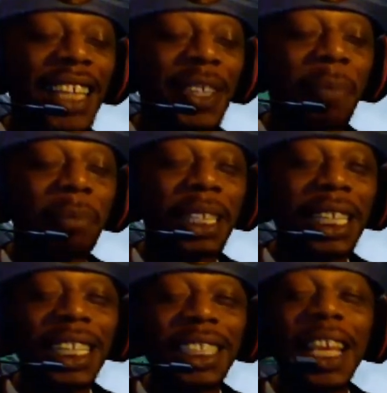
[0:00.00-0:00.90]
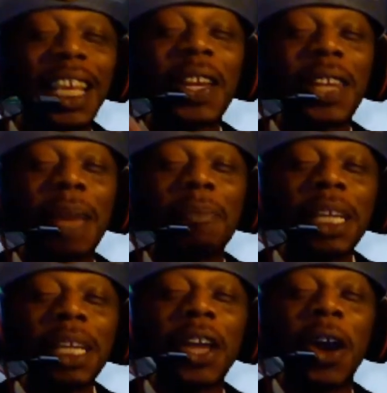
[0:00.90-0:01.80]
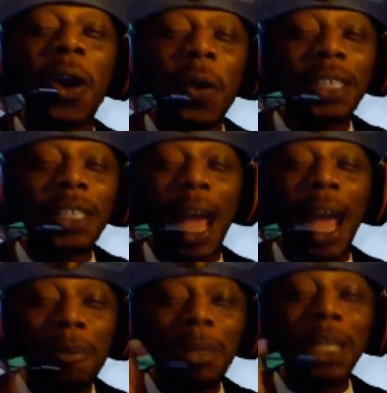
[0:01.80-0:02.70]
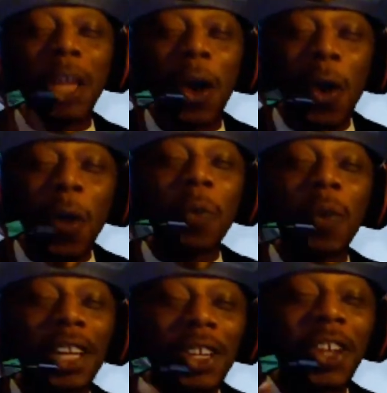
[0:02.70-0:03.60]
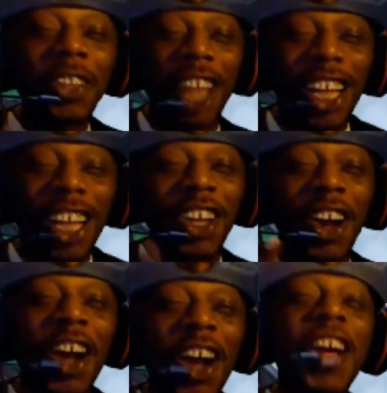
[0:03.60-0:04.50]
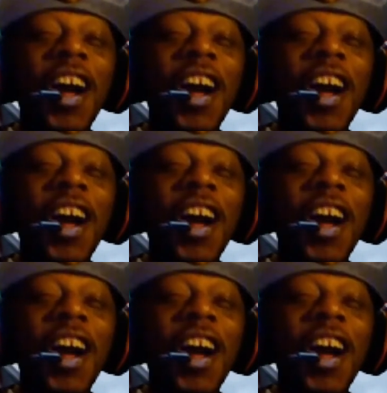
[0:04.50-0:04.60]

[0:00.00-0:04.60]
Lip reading: So please let me know down below what your thoughts are.